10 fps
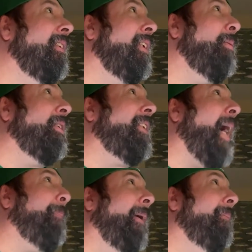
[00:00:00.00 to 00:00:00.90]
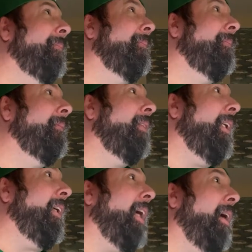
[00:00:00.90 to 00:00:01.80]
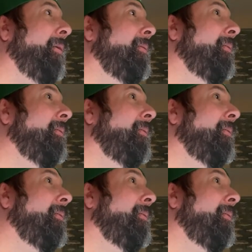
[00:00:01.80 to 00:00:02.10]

Come on, stop him. Here you go.